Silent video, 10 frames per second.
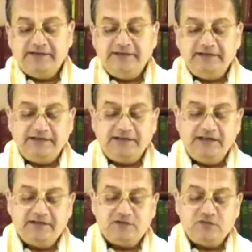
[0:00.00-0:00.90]
yet he
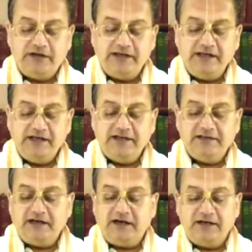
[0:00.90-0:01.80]
is dwelling in
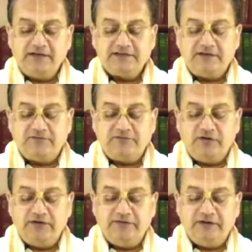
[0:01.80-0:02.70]
the hearts of all
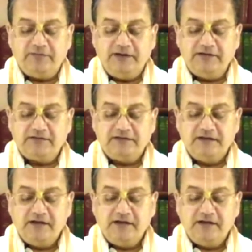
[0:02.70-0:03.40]
living beings